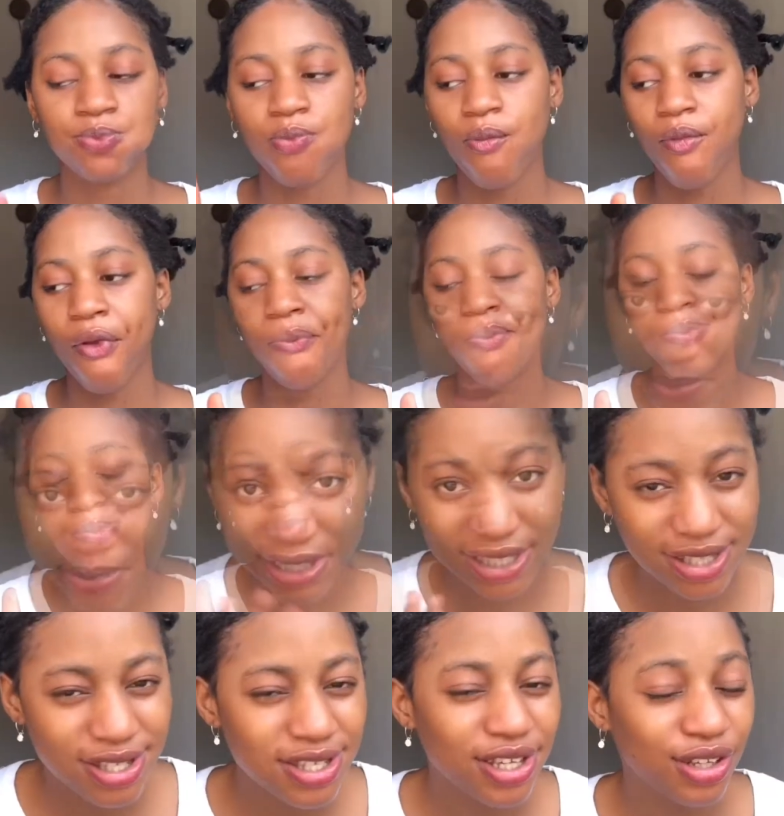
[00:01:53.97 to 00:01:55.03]
Okay,
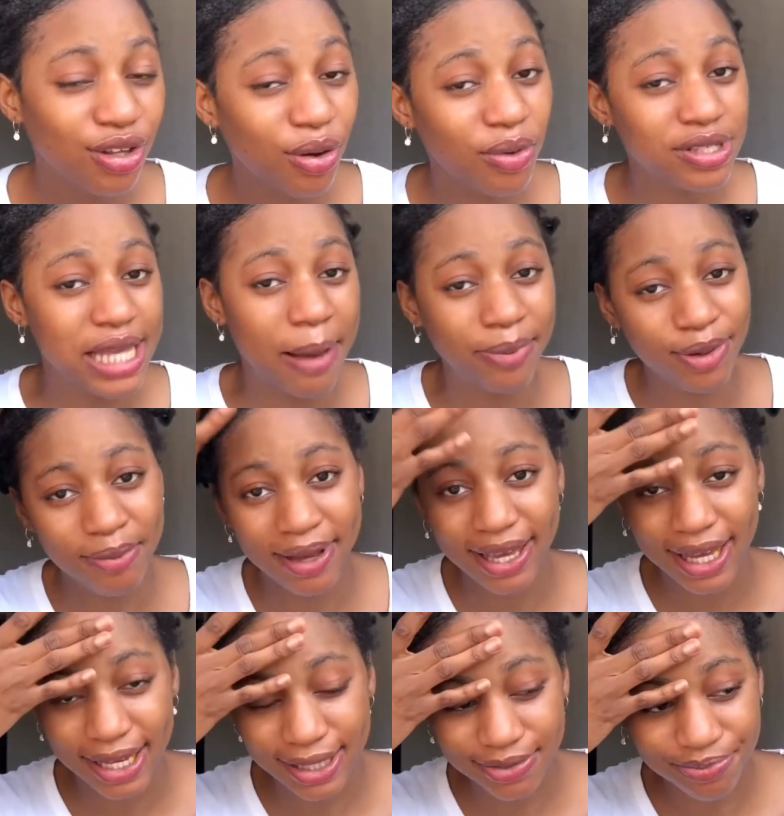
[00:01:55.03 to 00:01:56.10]
please, ignore what's happening on my
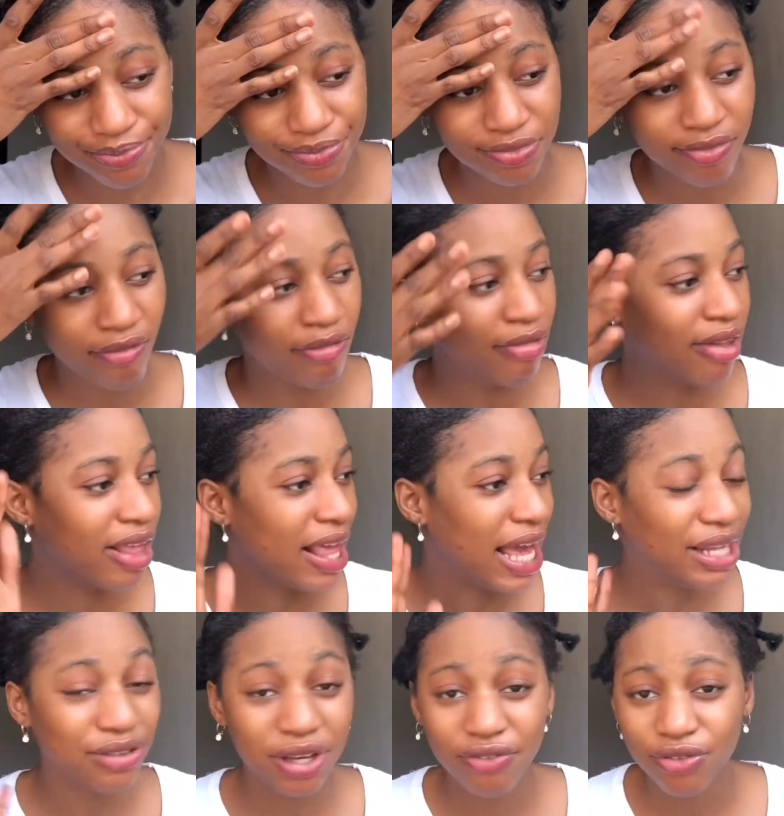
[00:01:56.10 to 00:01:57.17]
head. I
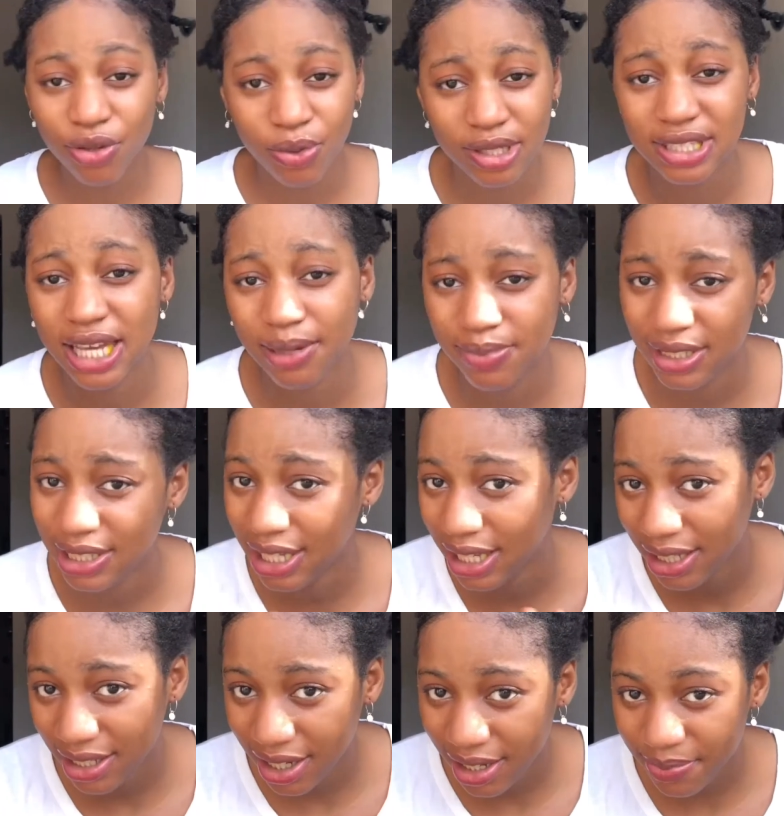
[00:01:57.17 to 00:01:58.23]
don't even know what's happening there
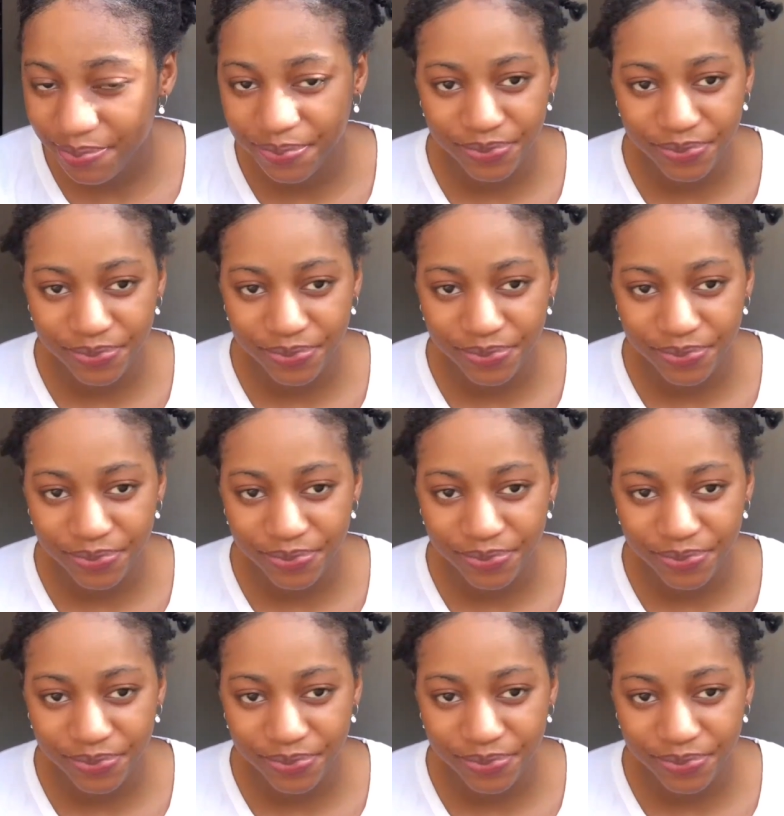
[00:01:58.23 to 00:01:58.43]
either.